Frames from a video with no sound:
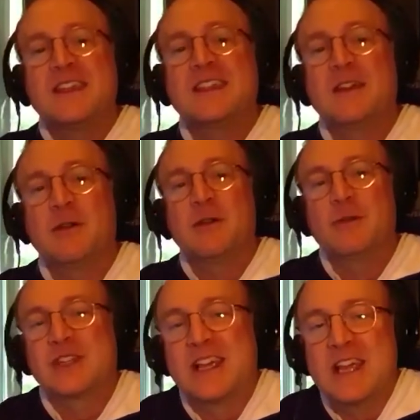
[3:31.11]
it
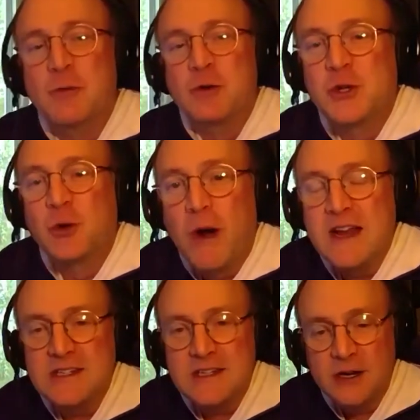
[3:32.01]
was
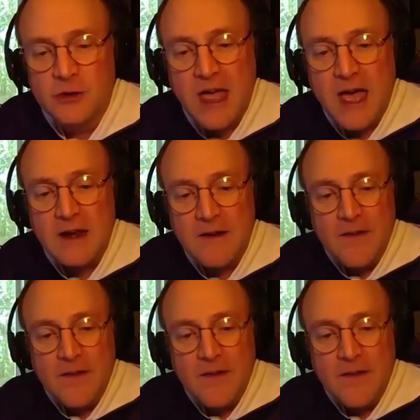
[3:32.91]
great to hear that